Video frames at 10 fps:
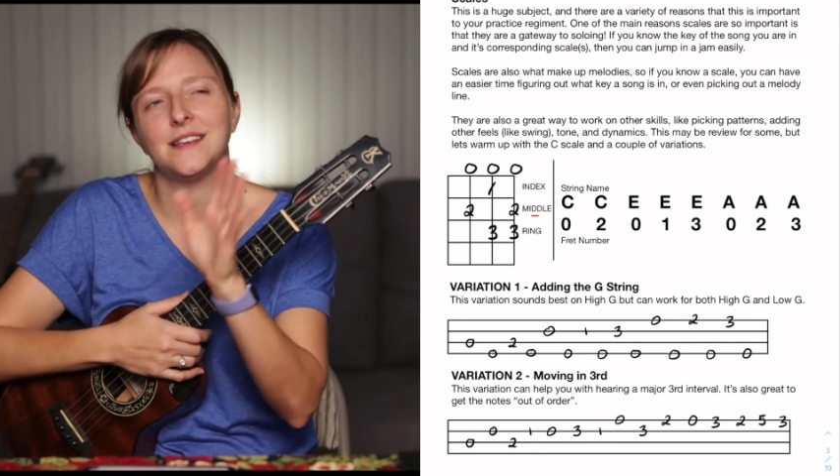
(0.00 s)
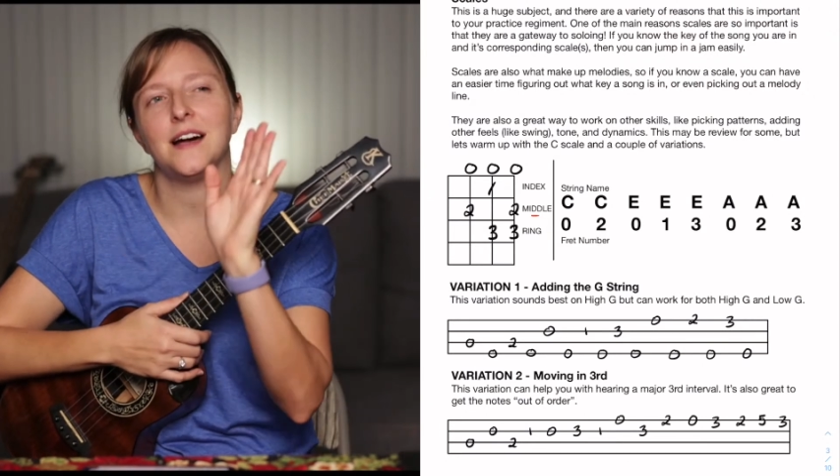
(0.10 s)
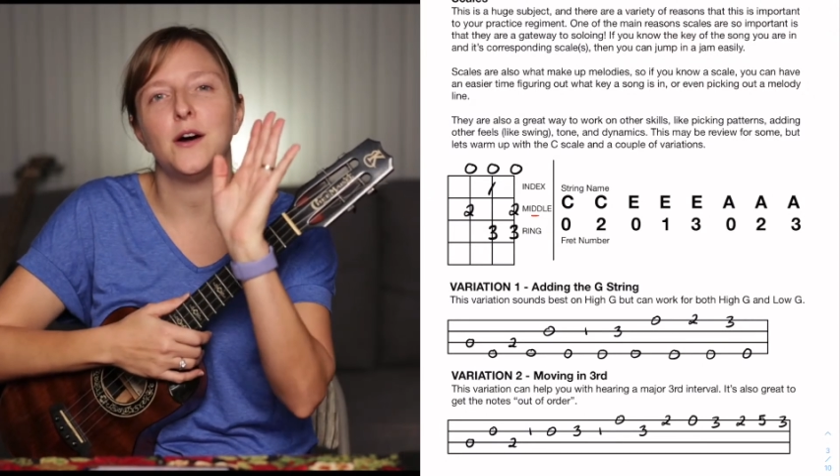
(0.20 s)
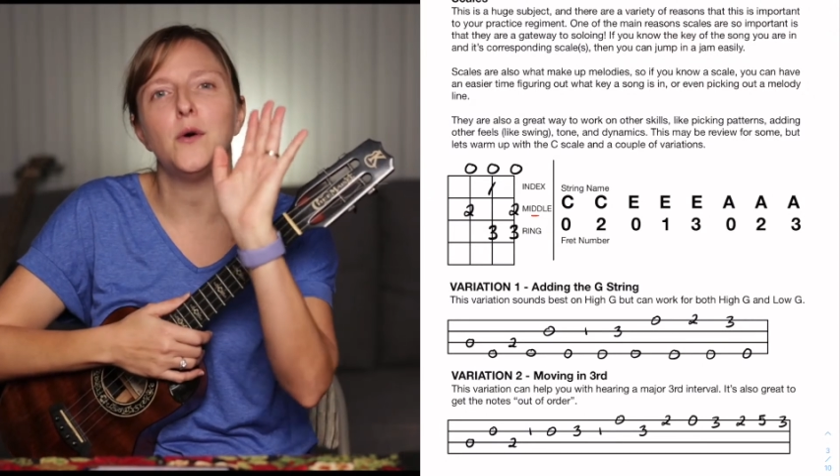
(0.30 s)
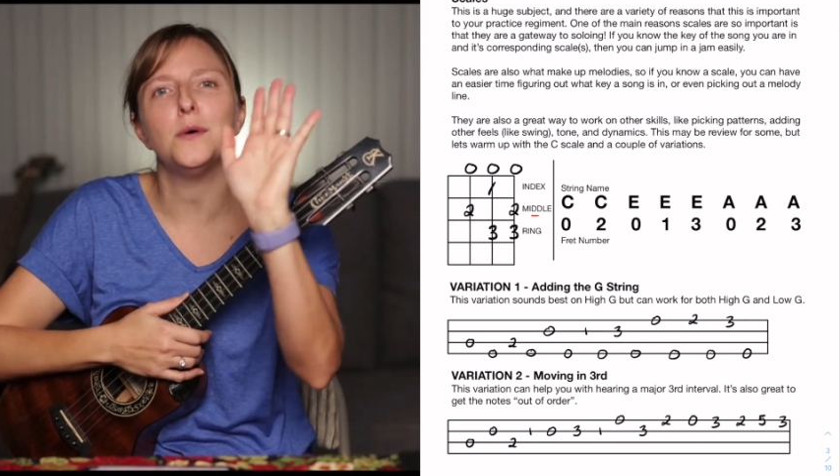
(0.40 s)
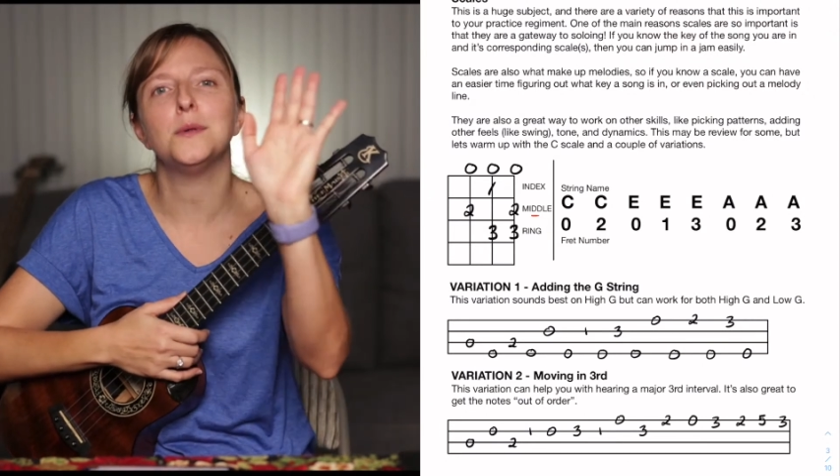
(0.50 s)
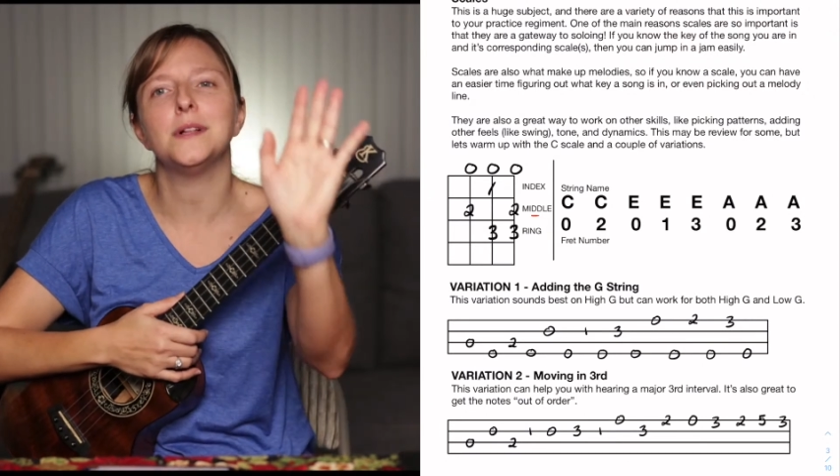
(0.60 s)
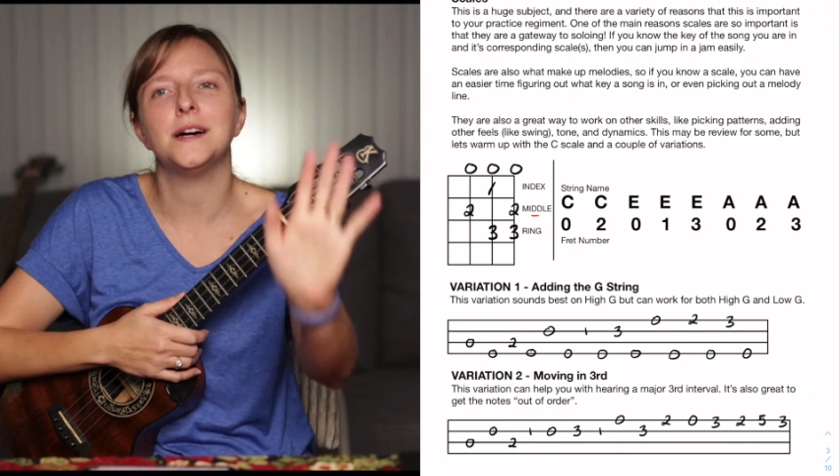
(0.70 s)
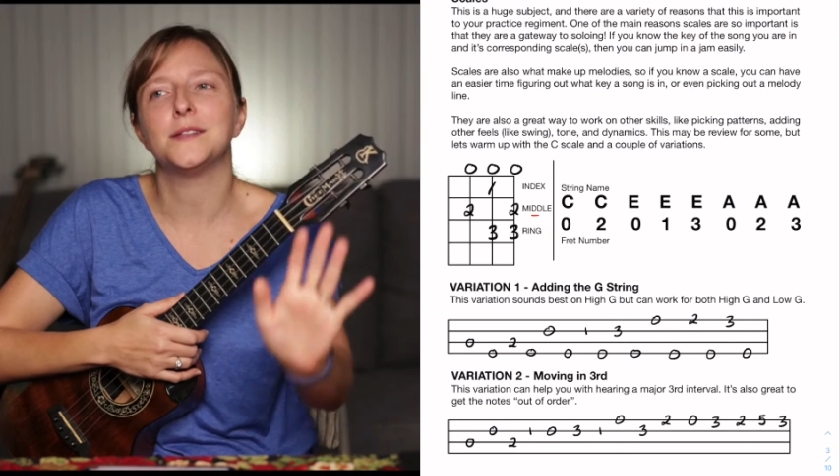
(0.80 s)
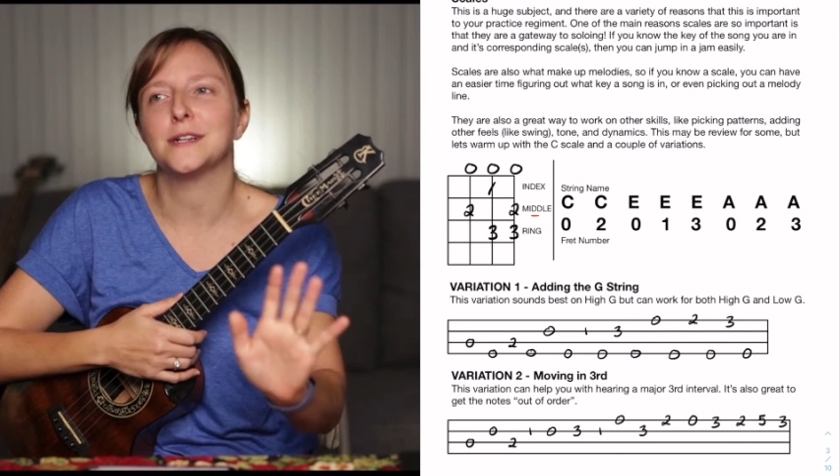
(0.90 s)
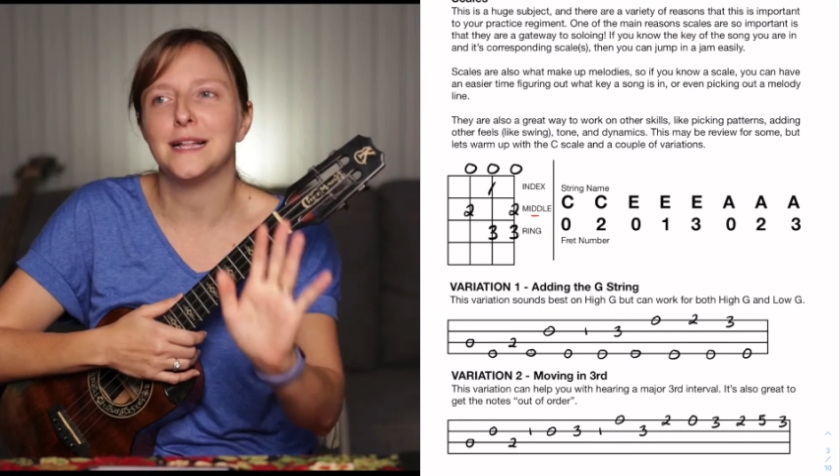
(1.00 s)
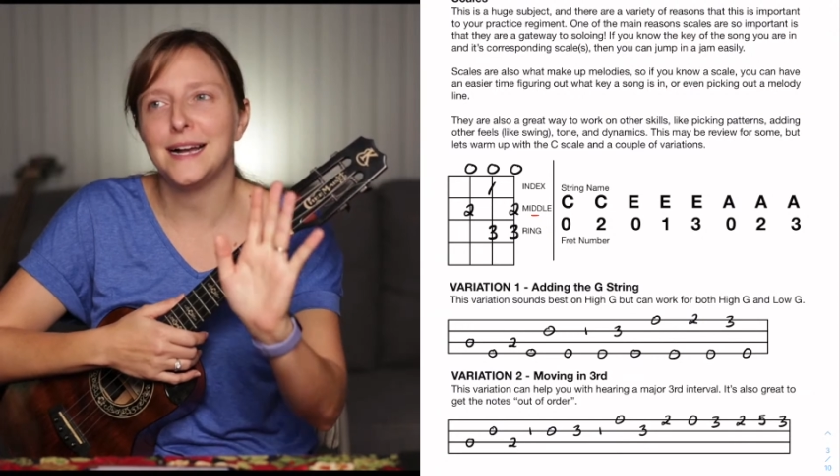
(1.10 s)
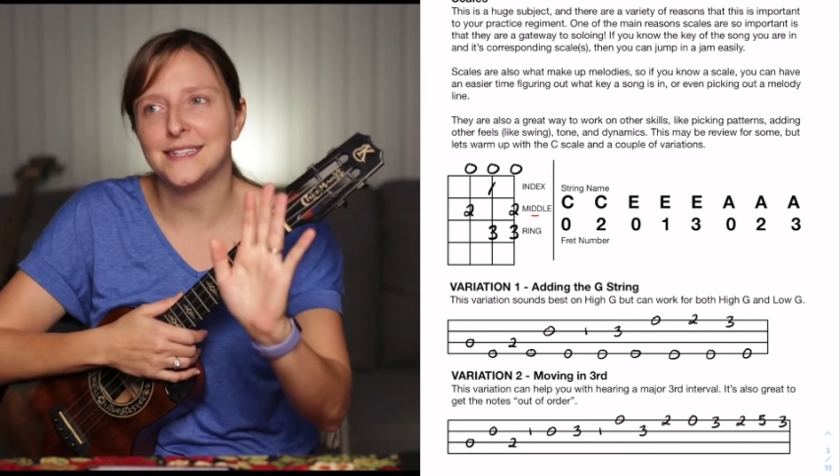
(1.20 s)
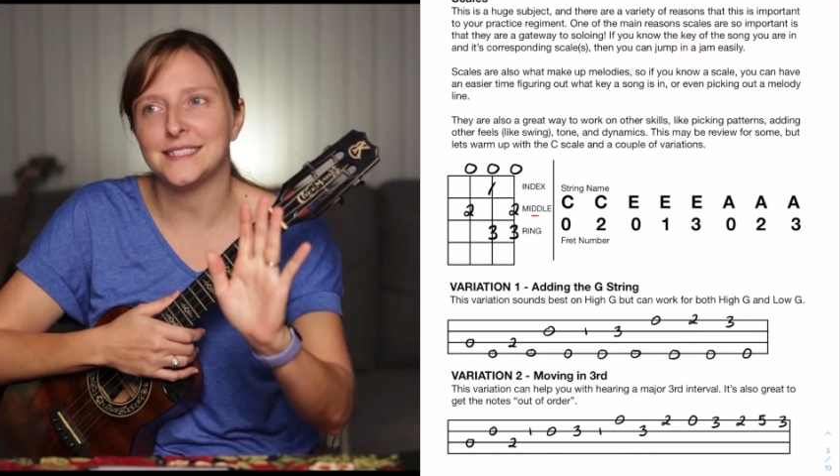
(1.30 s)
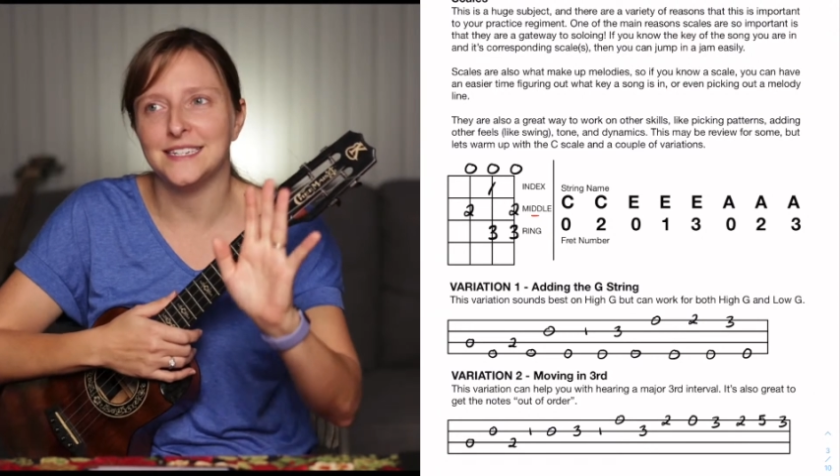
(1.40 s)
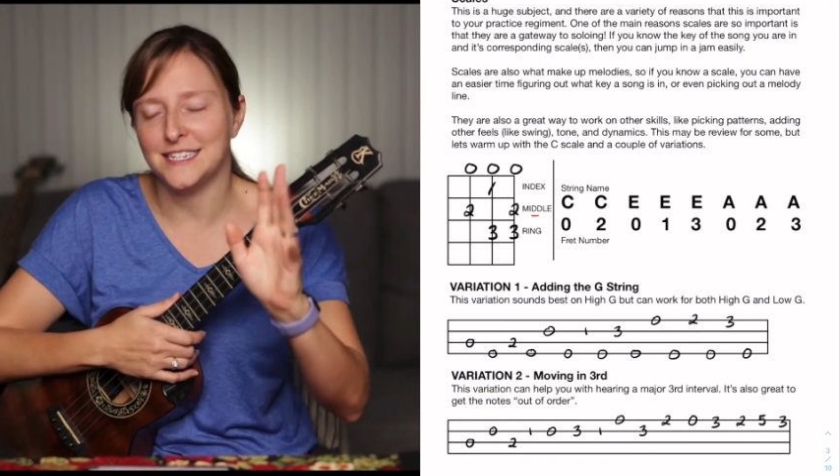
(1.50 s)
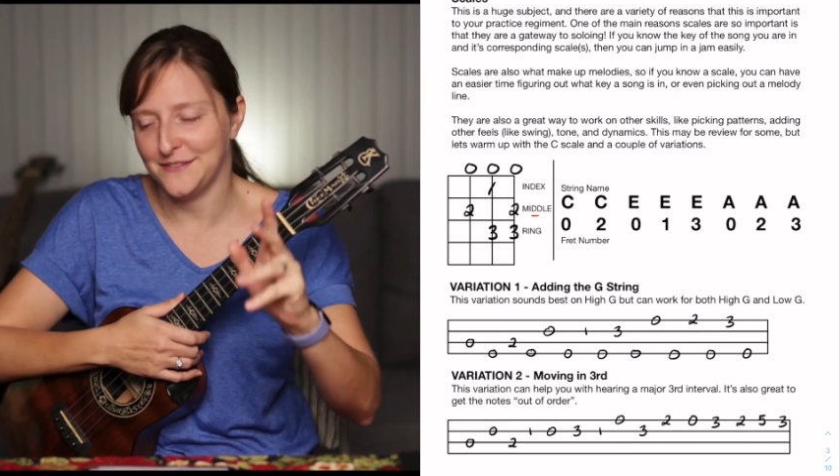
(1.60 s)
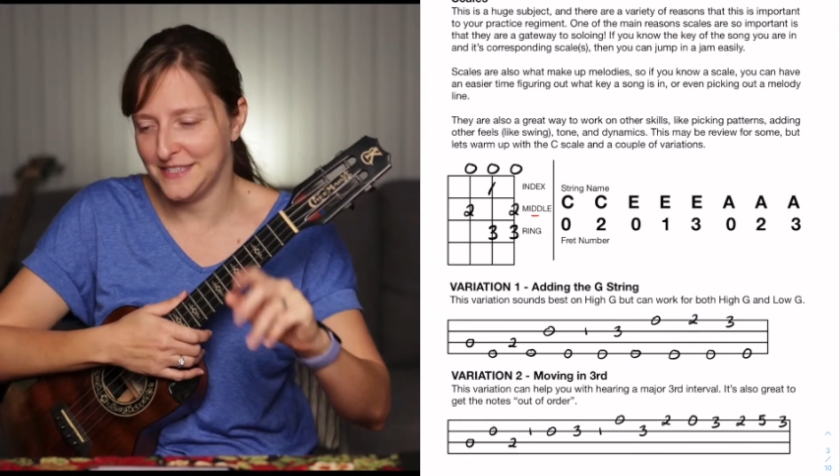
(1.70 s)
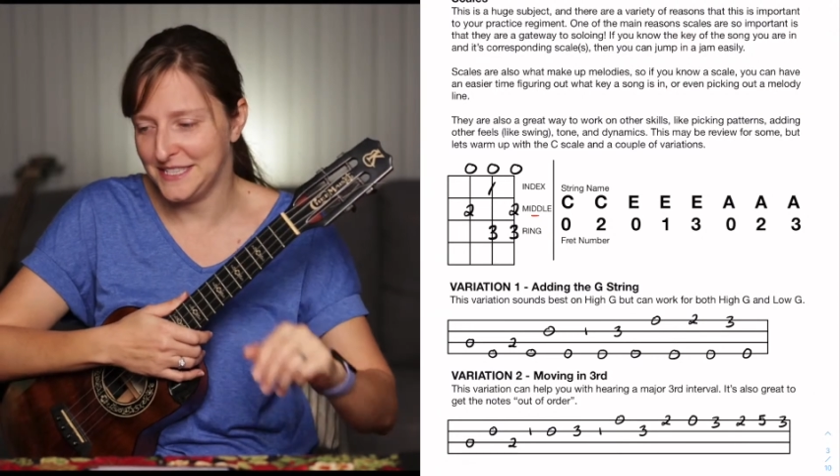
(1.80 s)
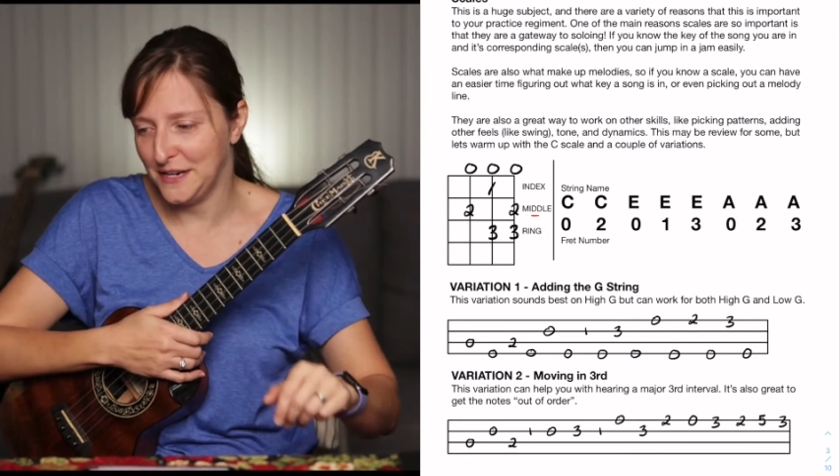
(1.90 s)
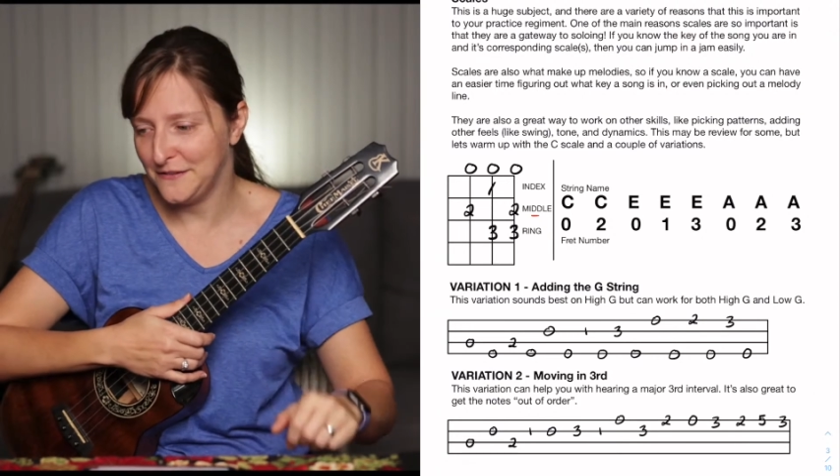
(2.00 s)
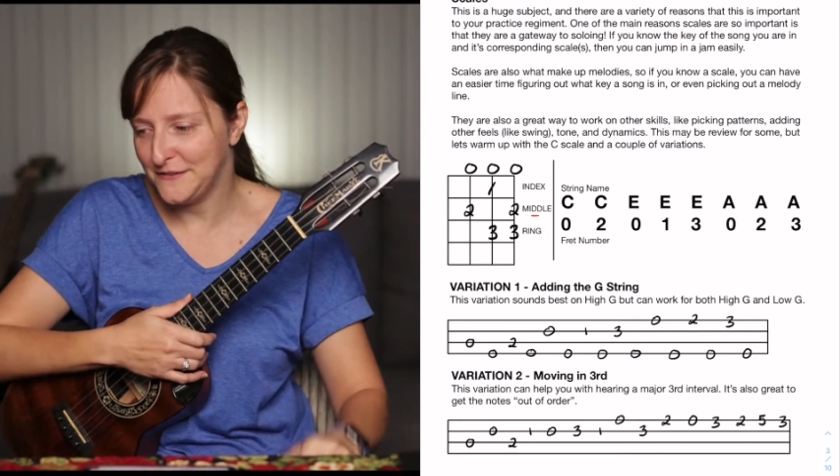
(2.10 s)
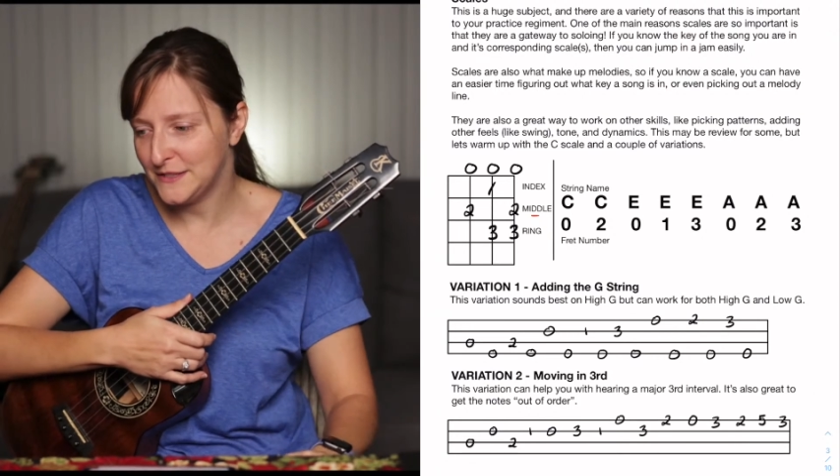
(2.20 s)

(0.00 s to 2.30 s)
a whole other class in and of itself.